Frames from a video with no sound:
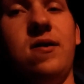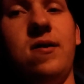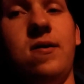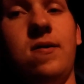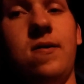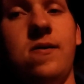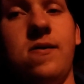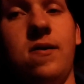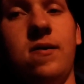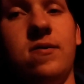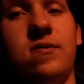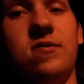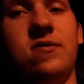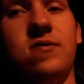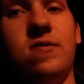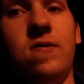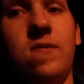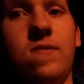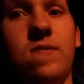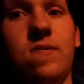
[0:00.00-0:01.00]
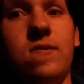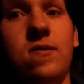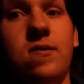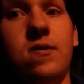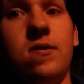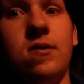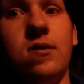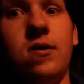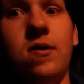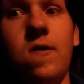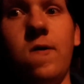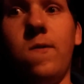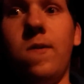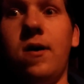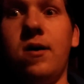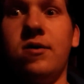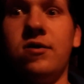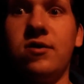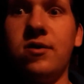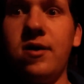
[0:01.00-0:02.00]
Yeah. So go
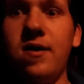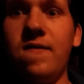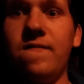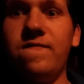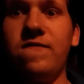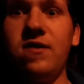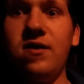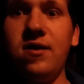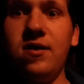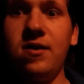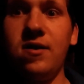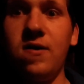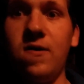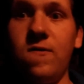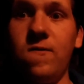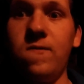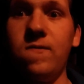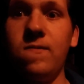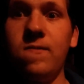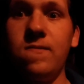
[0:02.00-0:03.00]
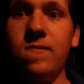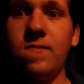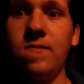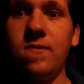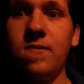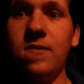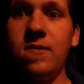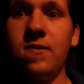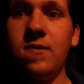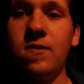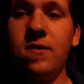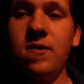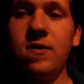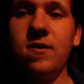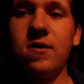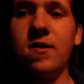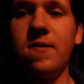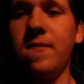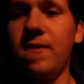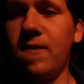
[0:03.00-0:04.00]
watch that video.
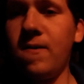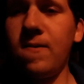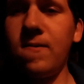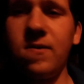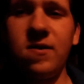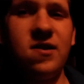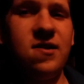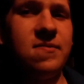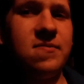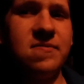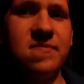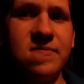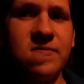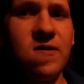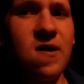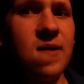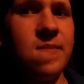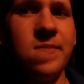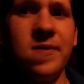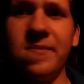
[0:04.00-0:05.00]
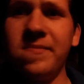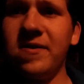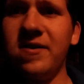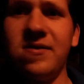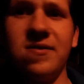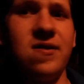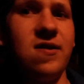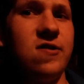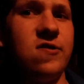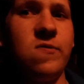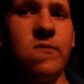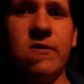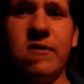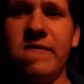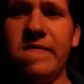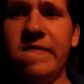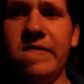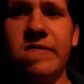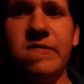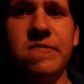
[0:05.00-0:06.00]
Come on, keep subscribing. I'm getting like
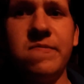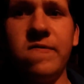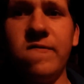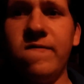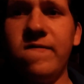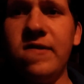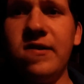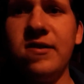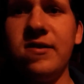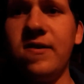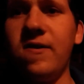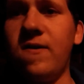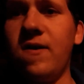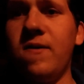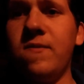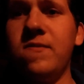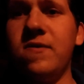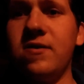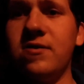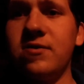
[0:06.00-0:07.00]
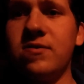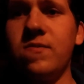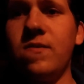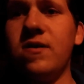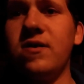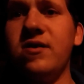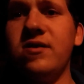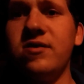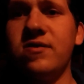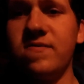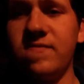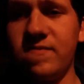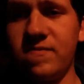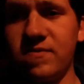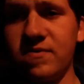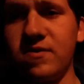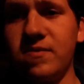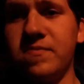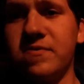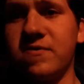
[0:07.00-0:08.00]
20 views per video. I want 20
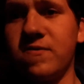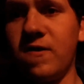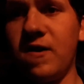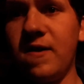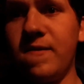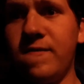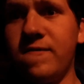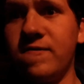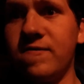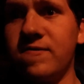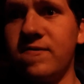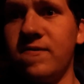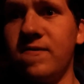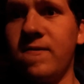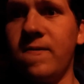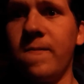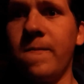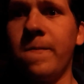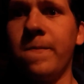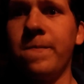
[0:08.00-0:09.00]
subscribers.